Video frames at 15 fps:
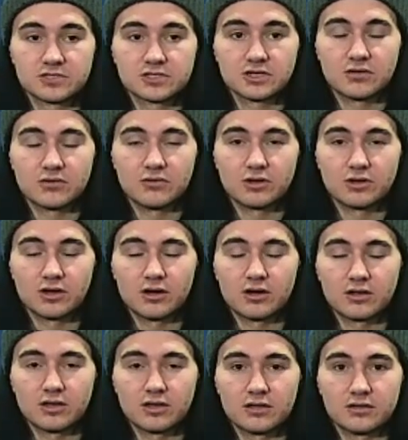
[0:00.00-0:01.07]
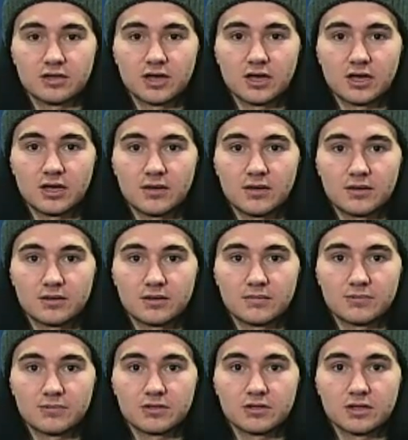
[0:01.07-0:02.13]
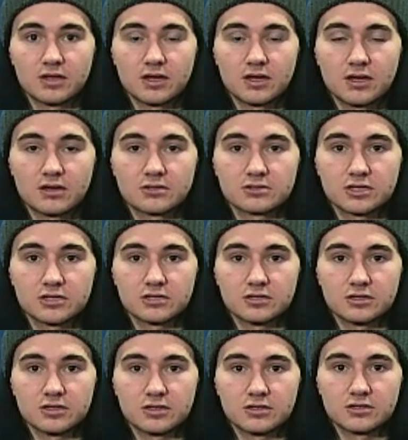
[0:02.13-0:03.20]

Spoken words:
gonna work hard and try to